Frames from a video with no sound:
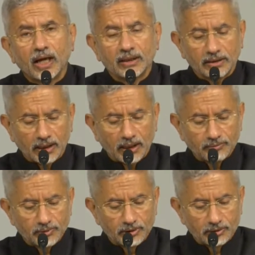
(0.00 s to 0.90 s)

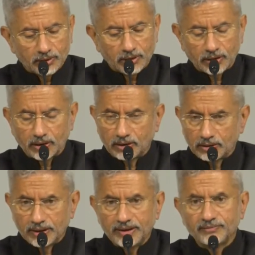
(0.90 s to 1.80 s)
And I will
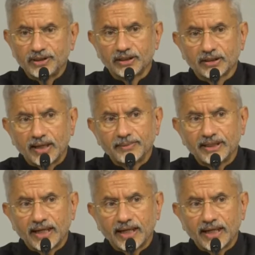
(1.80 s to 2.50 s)
leave the